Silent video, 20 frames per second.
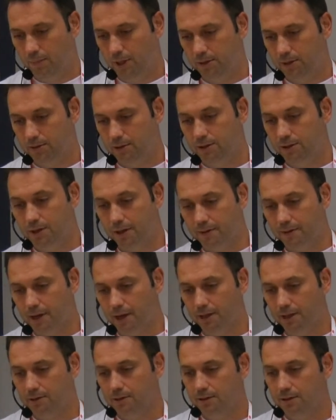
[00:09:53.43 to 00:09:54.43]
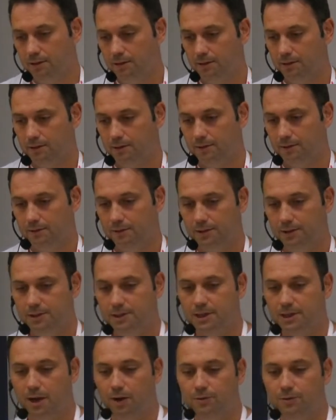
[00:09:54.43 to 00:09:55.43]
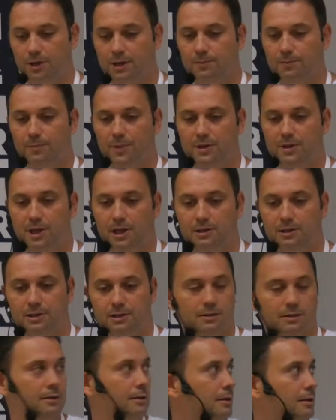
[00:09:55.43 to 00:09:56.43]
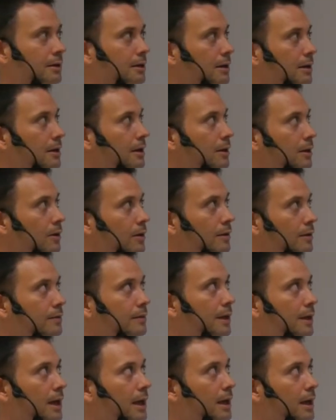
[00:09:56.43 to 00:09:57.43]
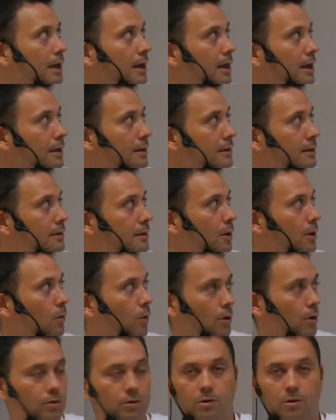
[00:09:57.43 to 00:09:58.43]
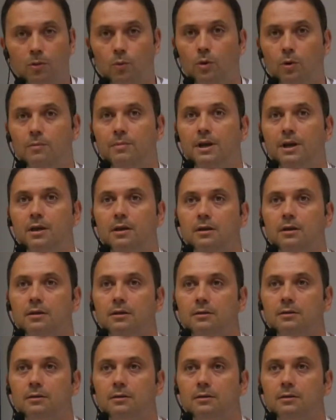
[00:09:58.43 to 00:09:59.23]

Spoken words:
But on the other hand, this is how they predict the work will be.